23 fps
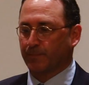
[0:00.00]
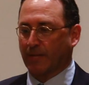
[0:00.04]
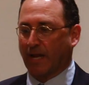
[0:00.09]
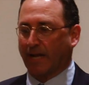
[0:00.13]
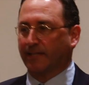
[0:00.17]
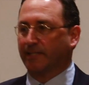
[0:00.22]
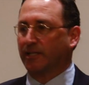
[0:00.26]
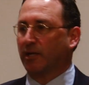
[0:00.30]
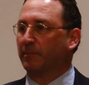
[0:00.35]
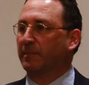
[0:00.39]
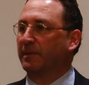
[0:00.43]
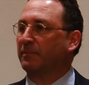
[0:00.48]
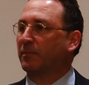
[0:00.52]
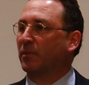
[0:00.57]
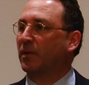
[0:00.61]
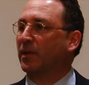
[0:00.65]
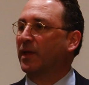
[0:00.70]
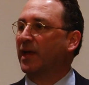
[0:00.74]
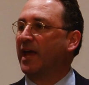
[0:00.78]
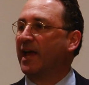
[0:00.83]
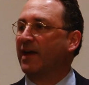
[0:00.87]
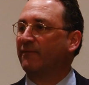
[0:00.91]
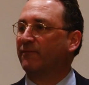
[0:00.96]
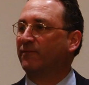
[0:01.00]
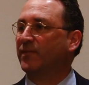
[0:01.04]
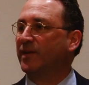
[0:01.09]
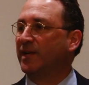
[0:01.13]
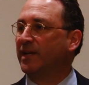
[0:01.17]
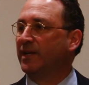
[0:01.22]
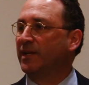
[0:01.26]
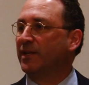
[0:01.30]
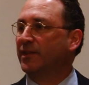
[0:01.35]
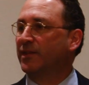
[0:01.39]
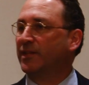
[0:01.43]
I tell people
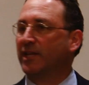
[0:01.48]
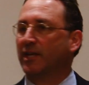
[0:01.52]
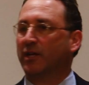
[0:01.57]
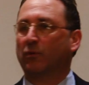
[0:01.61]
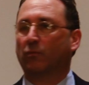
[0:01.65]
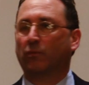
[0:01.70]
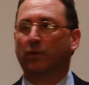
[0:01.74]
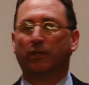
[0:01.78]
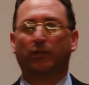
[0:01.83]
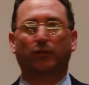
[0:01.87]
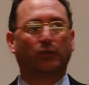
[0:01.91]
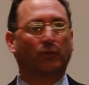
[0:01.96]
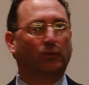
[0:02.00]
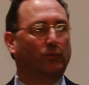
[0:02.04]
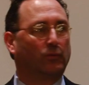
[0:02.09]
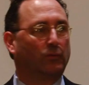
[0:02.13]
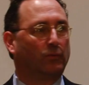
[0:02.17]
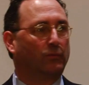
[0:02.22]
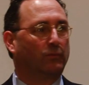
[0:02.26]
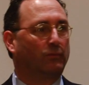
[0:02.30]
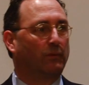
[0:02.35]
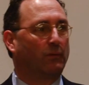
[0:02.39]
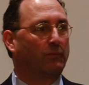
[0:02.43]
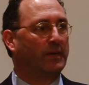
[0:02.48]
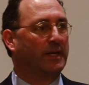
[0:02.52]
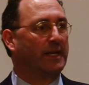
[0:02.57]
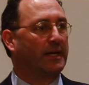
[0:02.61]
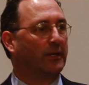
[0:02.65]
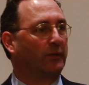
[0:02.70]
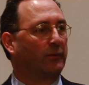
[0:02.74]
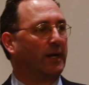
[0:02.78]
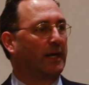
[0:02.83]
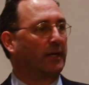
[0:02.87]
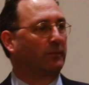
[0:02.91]
everything we do when we
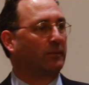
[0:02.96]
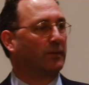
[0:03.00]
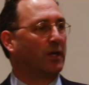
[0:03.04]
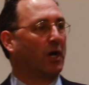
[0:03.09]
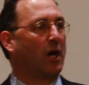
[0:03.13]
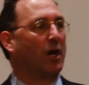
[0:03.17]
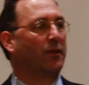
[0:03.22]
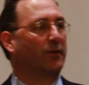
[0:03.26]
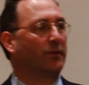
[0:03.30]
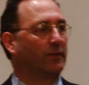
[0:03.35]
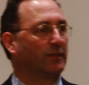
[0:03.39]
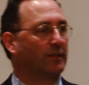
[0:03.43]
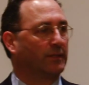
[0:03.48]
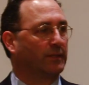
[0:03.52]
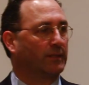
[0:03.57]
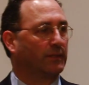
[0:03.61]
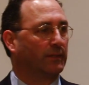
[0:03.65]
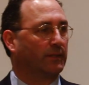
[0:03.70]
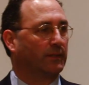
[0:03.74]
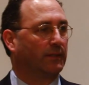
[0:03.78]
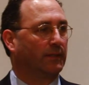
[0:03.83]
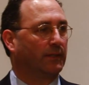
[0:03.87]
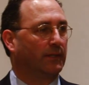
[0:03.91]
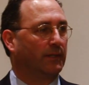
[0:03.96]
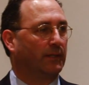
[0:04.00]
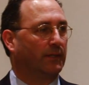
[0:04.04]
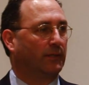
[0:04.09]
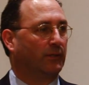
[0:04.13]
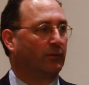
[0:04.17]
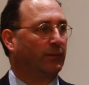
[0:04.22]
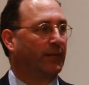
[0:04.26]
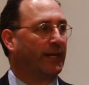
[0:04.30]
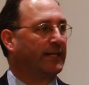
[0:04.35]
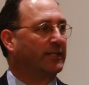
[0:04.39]
interact with others
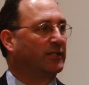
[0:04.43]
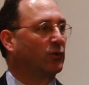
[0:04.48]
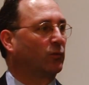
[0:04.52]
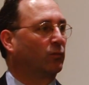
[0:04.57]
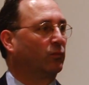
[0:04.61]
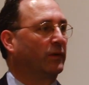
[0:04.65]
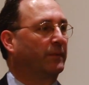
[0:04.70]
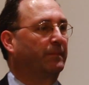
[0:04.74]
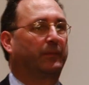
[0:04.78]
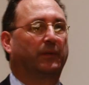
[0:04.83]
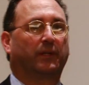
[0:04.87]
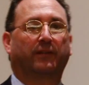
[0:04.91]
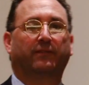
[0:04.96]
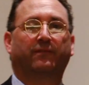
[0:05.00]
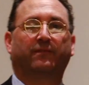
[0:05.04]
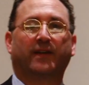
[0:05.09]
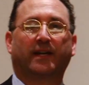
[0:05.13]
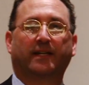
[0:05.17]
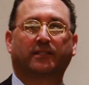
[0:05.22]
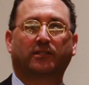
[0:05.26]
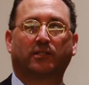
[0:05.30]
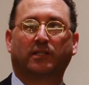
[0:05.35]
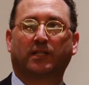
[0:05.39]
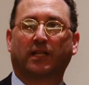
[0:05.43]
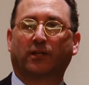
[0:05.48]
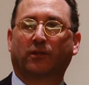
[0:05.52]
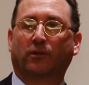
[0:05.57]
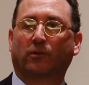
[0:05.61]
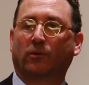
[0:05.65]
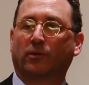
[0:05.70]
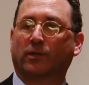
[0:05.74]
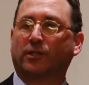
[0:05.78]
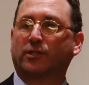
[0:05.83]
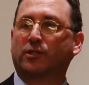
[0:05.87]
creates a ripple effect, just like
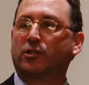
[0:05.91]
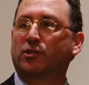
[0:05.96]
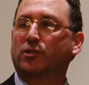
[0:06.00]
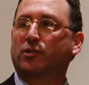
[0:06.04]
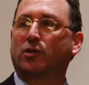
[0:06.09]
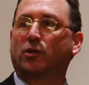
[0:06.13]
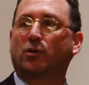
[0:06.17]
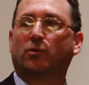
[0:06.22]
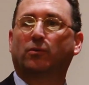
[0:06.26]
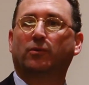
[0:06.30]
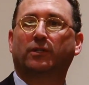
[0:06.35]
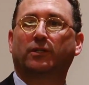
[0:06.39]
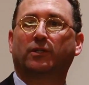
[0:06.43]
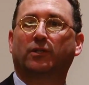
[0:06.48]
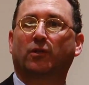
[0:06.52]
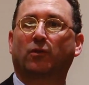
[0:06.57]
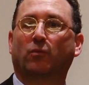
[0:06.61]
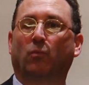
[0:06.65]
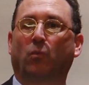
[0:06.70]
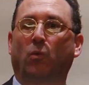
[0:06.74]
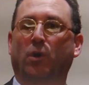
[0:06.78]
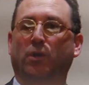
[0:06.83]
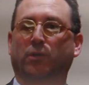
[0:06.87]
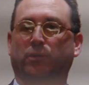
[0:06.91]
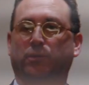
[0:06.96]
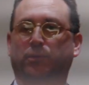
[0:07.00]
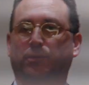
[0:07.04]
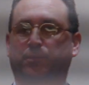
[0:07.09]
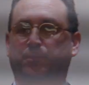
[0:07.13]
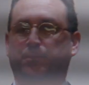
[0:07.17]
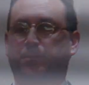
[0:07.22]
throwing a stone into the water.